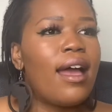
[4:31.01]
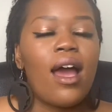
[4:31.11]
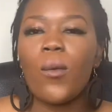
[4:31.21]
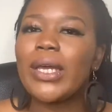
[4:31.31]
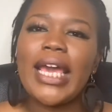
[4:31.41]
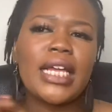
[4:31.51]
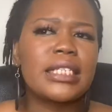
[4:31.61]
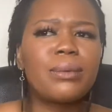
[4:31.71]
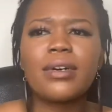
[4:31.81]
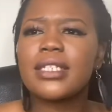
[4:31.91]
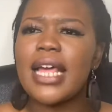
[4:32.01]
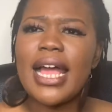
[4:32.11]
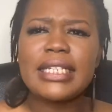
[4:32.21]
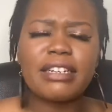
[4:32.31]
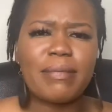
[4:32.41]
We're getting towards the
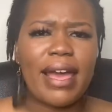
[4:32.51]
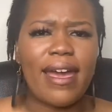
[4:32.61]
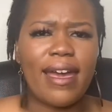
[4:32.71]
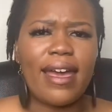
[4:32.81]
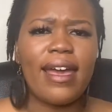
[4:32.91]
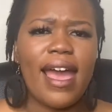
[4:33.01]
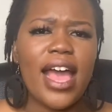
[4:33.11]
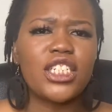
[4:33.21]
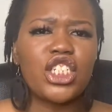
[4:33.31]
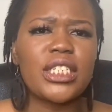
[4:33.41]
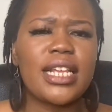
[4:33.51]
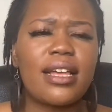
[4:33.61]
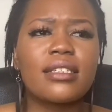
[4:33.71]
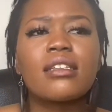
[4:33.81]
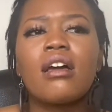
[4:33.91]
end of my hair, and she
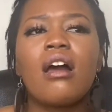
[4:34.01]
says,